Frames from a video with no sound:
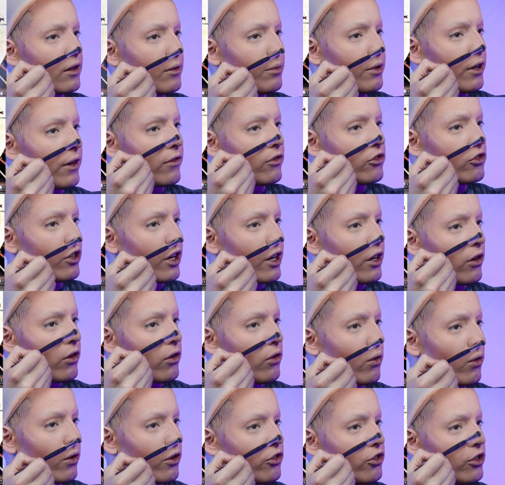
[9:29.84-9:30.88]
up we have Cheddar
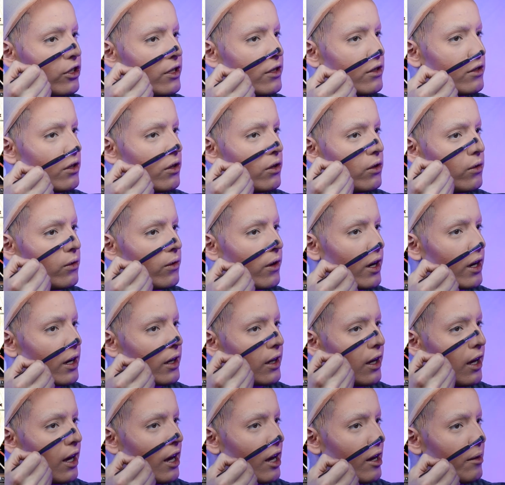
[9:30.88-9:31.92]
Gorgeous, who
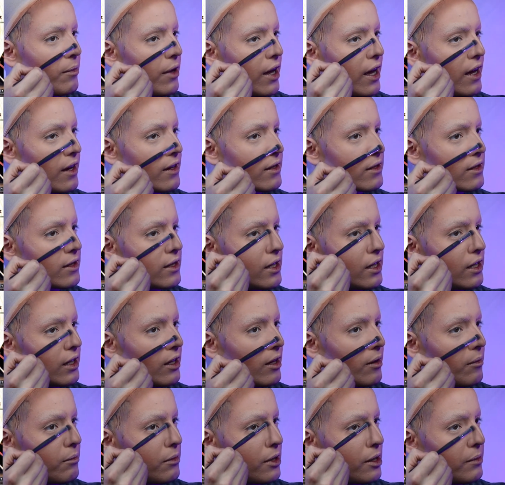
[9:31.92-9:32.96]
came as the
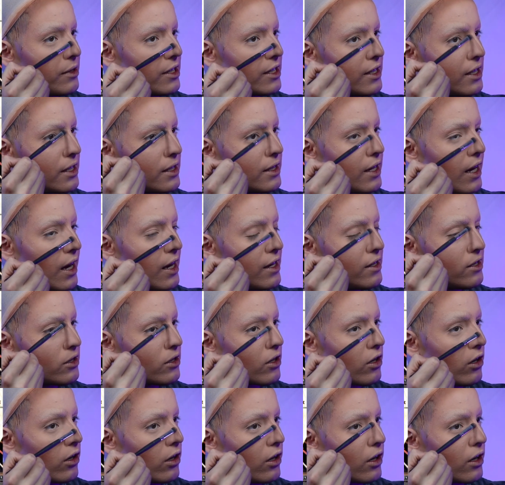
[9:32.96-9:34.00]
BBC test
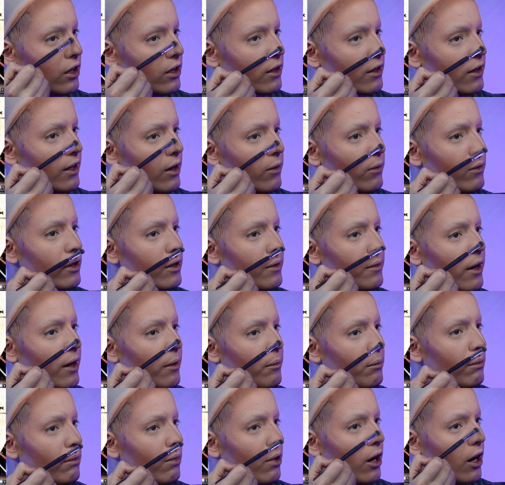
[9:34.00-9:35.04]
card that would
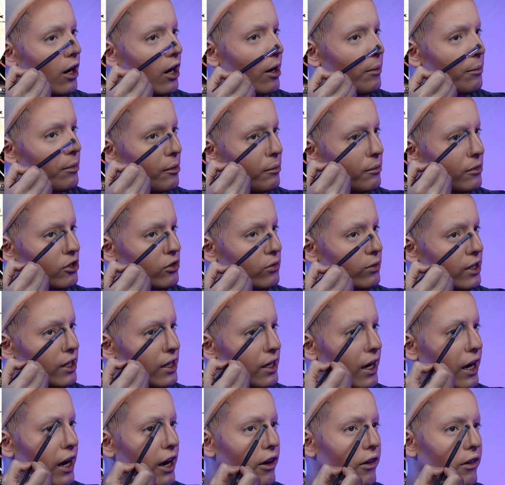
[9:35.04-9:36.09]
pop
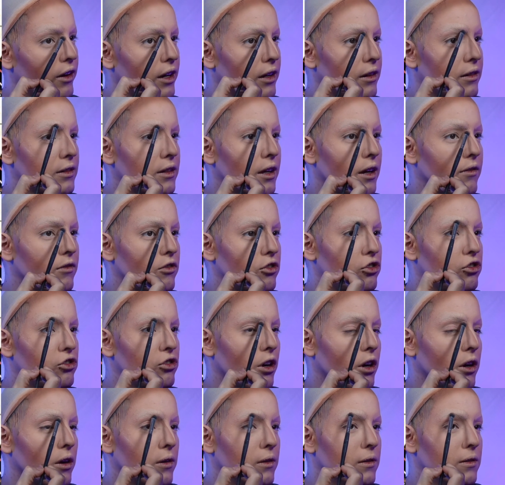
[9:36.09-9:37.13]
between airings of
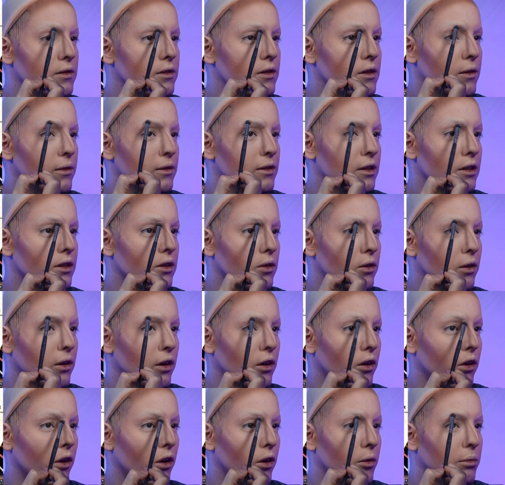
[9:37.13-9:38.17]
shows. There was a little
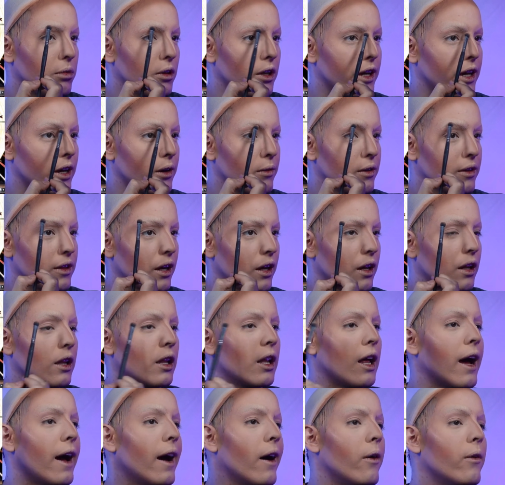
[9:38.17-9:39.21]
girl playing with a
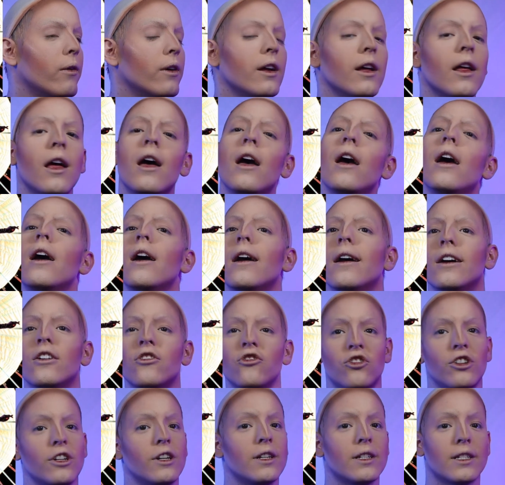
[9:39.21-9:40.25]
clown, and
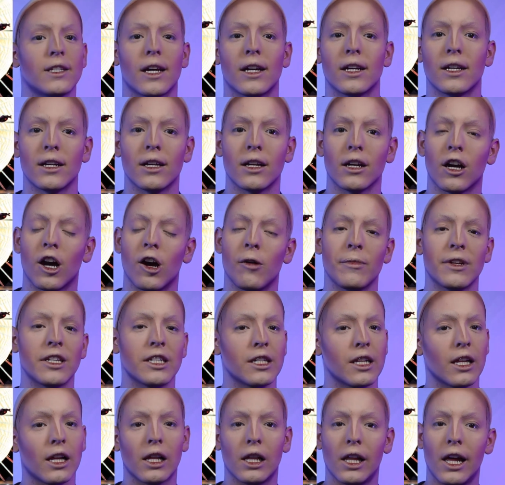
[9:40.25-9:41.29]
she decided to come as
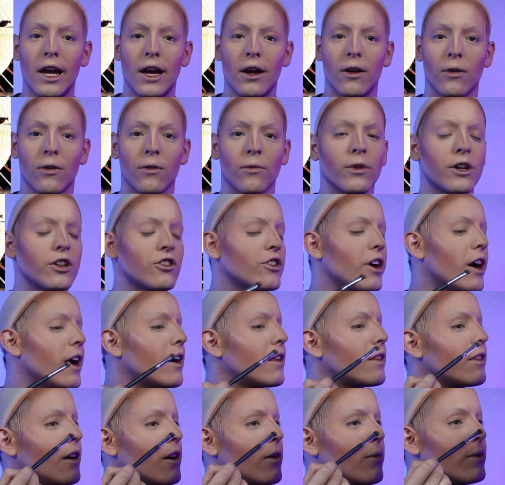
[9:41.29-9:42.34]
the clown, which I
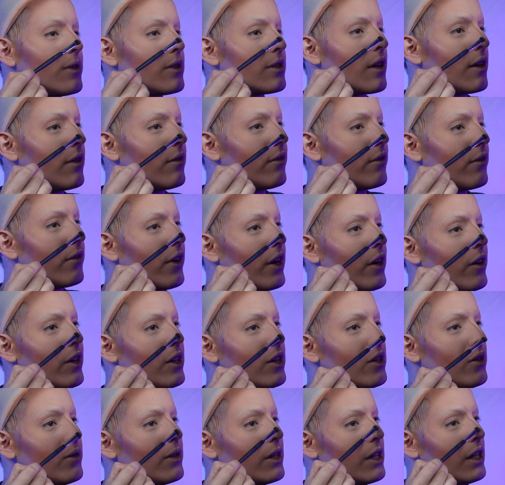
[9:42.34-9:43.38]
thought was a very
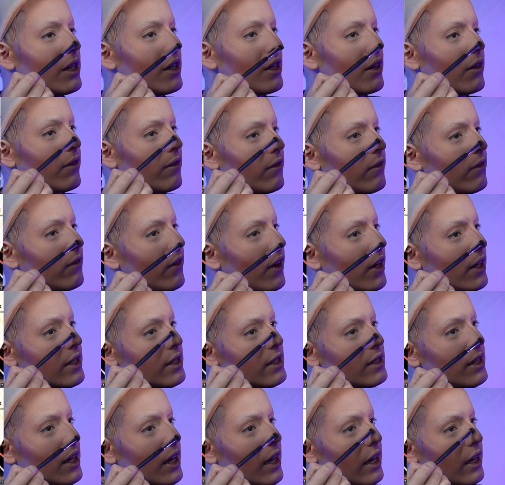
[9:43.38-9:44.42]
unique and fun
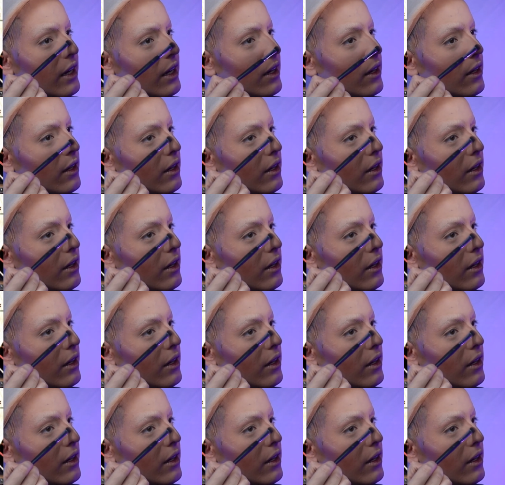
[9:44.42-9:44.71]
take.